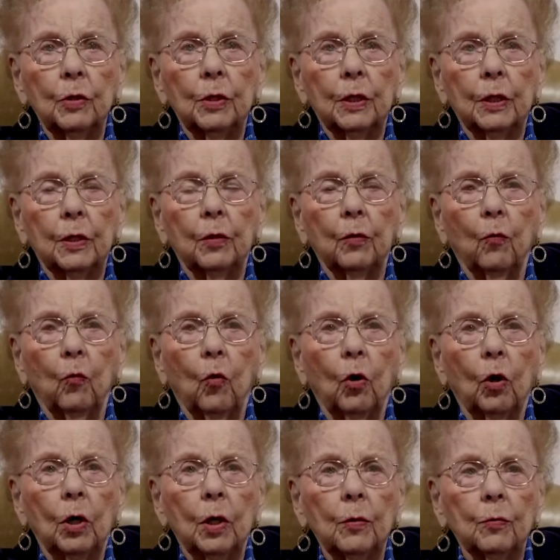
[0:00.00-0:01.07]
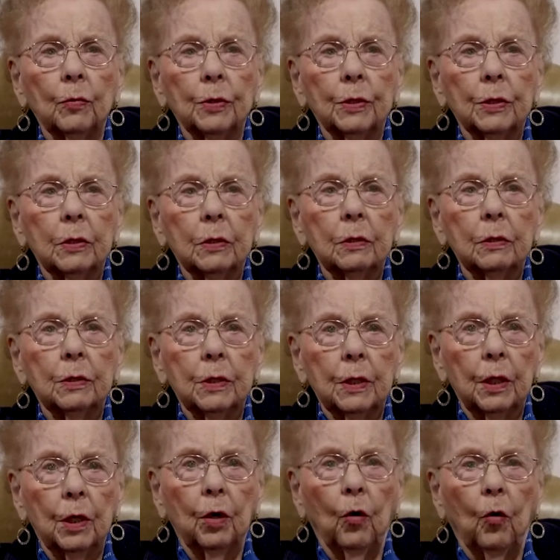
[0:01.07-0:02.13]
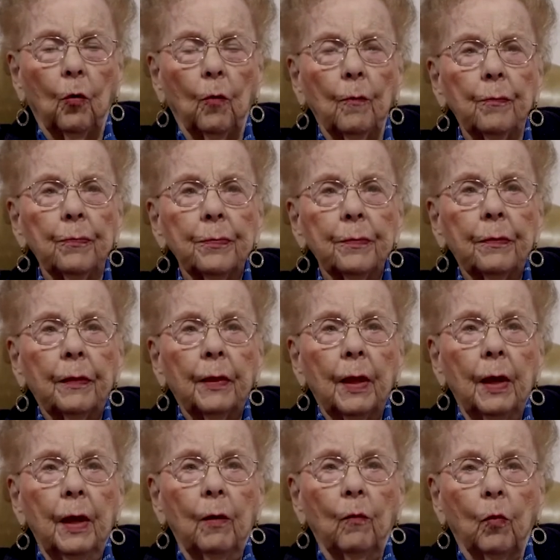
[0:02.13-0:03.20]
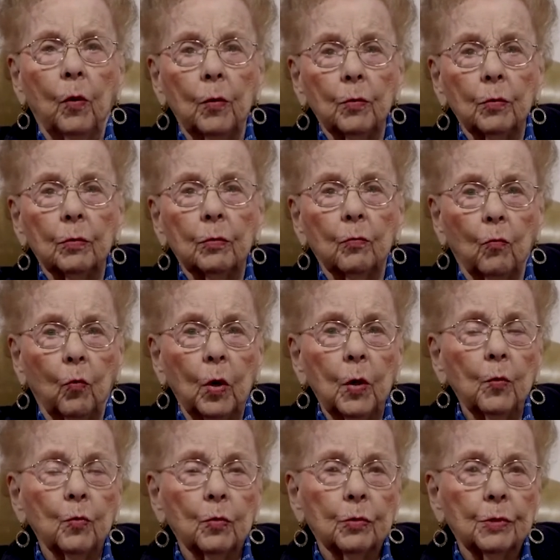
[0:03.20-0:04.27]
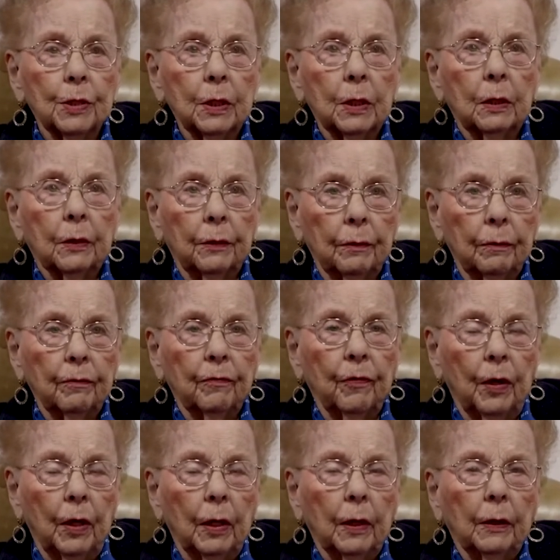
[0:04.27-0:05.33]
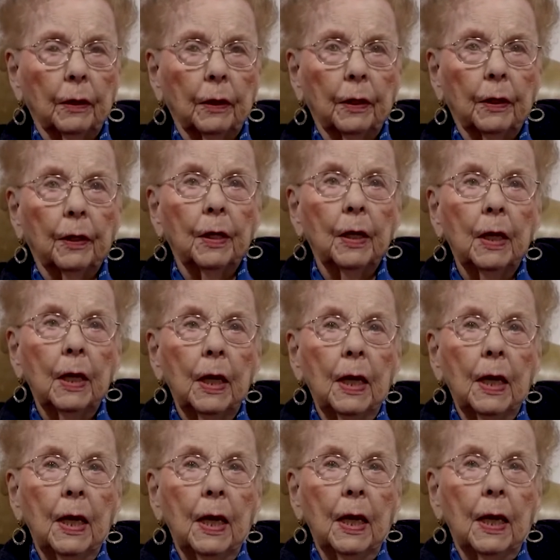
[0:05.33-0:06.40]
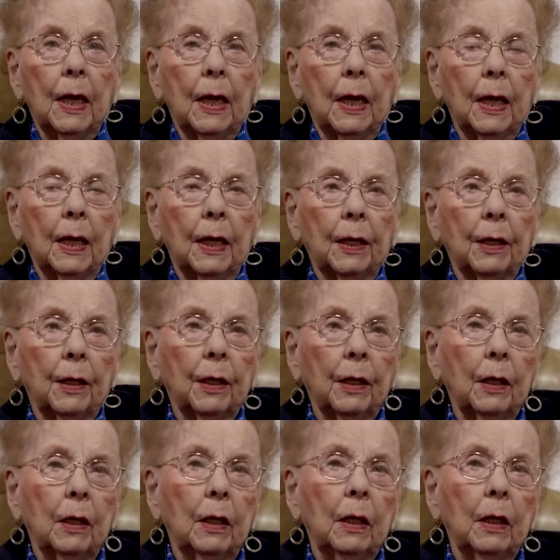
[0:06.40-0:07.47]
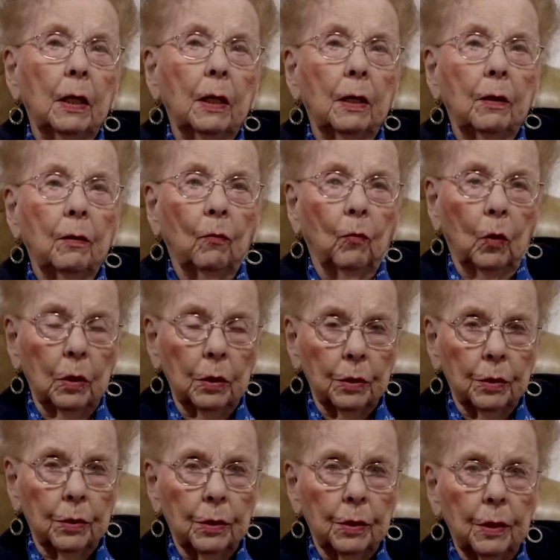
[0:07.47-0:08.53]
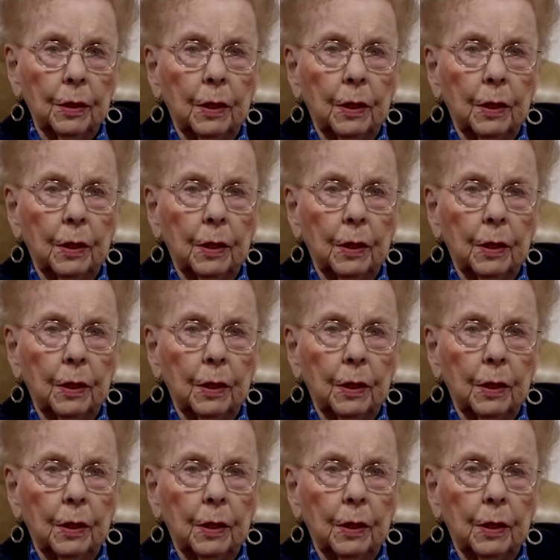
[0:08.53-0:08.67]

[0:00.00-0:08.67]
the end of the war. He was sent home. We were still flying then, and was